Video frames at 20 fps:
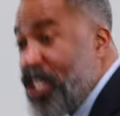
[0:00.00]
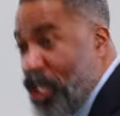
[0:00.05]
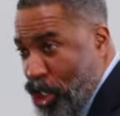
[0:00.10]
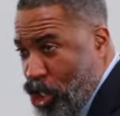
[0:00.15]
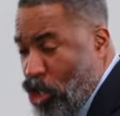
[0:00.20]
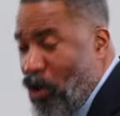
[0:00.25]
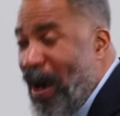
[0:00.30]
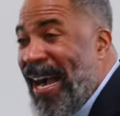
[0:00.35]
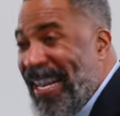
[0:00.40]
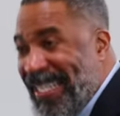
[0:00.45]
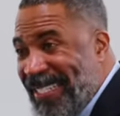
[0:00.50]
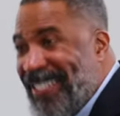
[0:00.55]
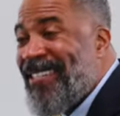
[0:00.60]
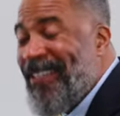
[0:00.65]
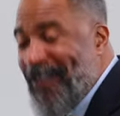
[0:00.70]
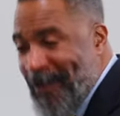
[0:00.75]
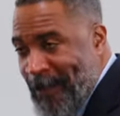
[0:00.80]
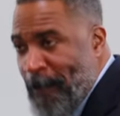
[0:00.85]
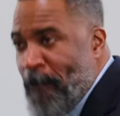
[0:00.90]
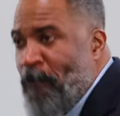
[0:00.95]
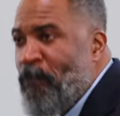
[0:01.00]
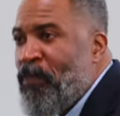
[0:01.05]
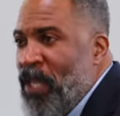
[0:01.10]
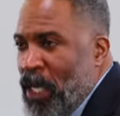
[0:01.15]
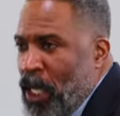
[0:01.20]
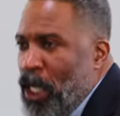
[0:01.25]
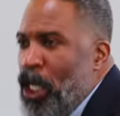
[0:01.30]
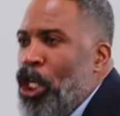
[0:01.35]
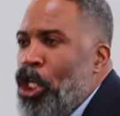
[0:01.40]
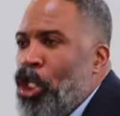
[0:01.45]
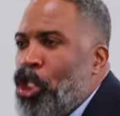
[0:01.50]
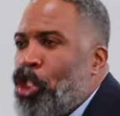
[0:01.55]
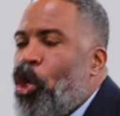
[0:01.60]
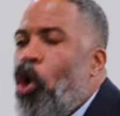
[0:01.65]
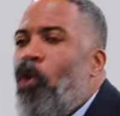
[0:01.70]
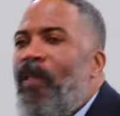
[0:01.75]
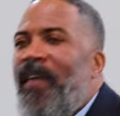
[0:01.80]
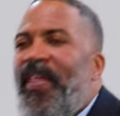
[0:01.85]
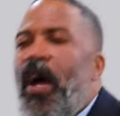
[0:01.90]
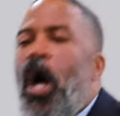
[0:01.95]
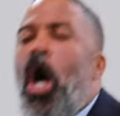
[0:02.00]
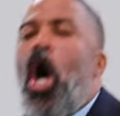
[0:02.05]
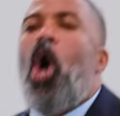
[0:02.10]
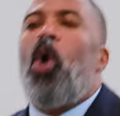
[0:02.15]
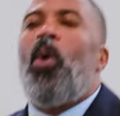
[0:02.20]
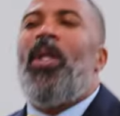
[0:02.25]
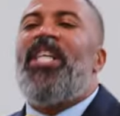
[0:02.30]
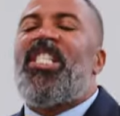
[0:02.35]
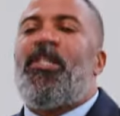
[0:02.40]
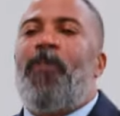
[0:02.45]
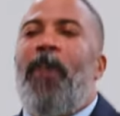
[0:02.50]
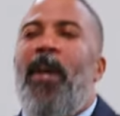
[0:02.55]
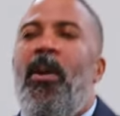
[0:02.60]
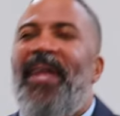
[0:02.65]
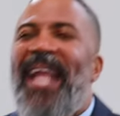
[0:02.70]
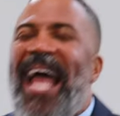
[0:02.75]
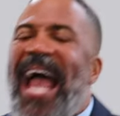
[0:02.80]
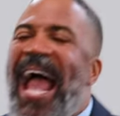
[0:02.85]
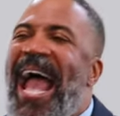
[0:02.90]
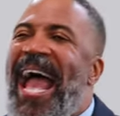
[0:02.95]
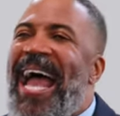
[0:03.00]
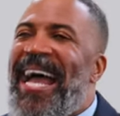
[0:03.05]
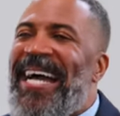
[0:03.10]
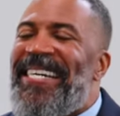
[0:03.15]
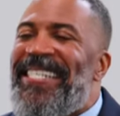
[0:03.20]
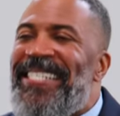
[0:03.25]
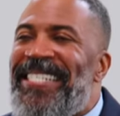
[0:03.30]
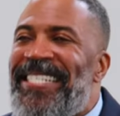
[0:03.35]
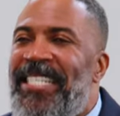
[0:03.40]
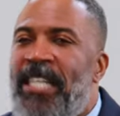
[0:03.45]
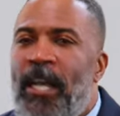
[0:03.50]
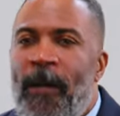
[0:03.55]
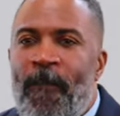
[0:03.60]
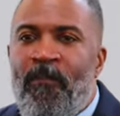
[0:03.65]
Christ so that the Holy Spirit has